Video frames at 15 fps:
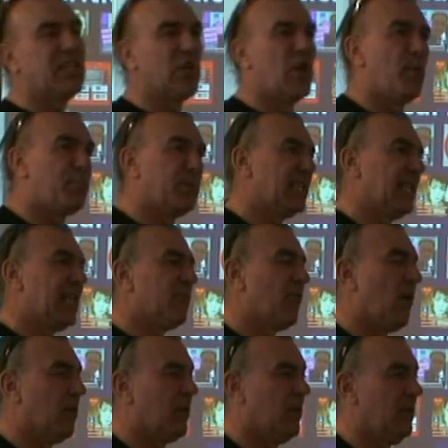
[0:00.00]
interpreting it
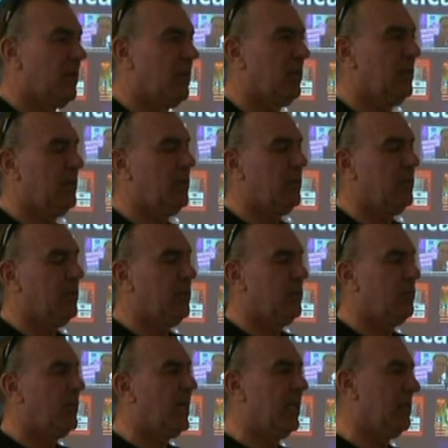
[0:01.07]
wrong.
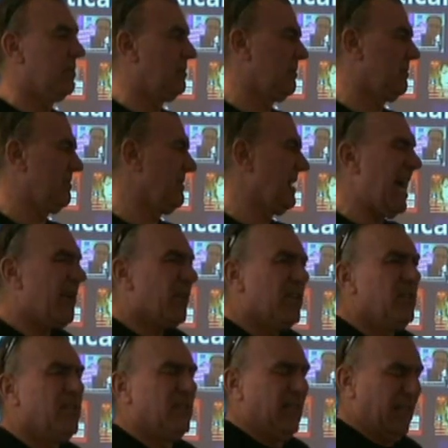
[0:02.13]
Well, how
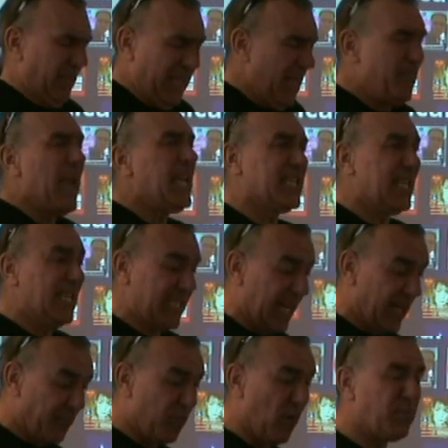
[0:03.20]
can you... He basically
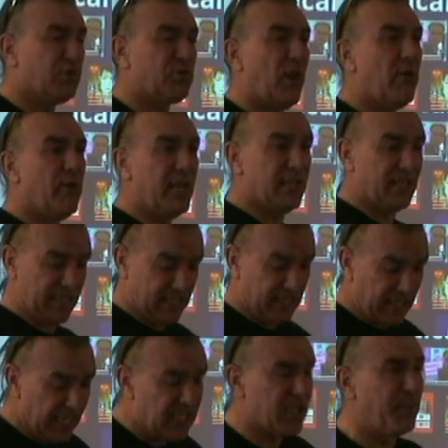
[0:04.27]
said a promissory note
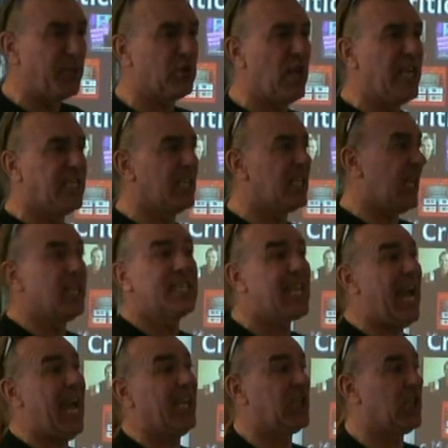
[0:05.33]
is to be treated as
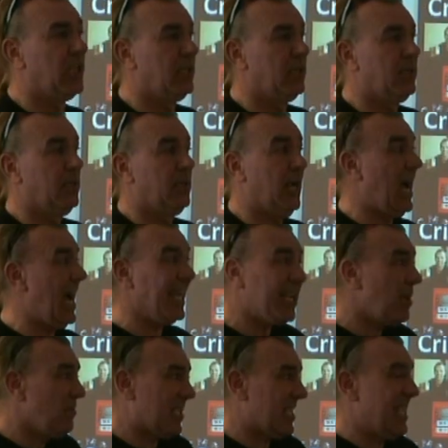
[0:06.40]
cash. I
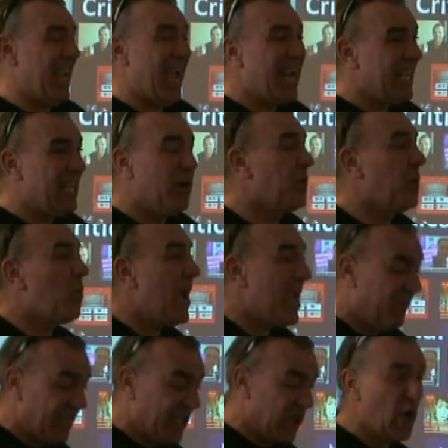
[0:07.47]
don't see any other
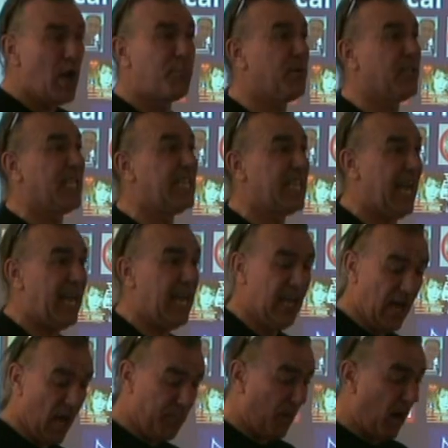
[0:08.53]
way of interpreting that
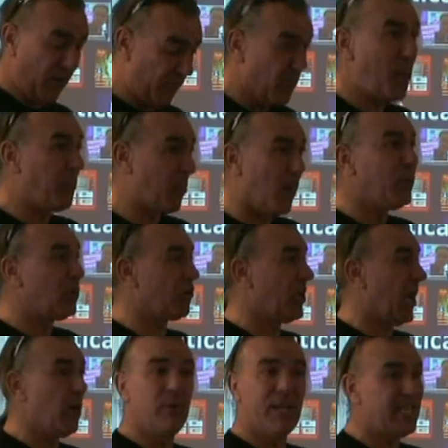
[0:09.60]
apart from a
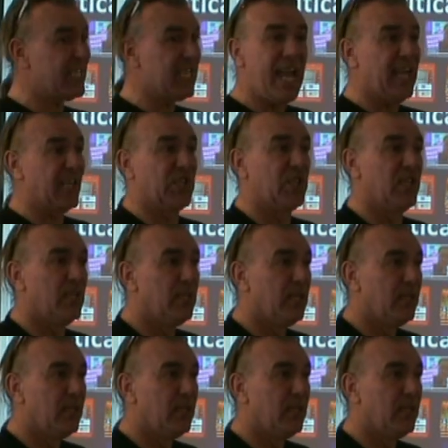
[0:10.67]
promissory note is cash.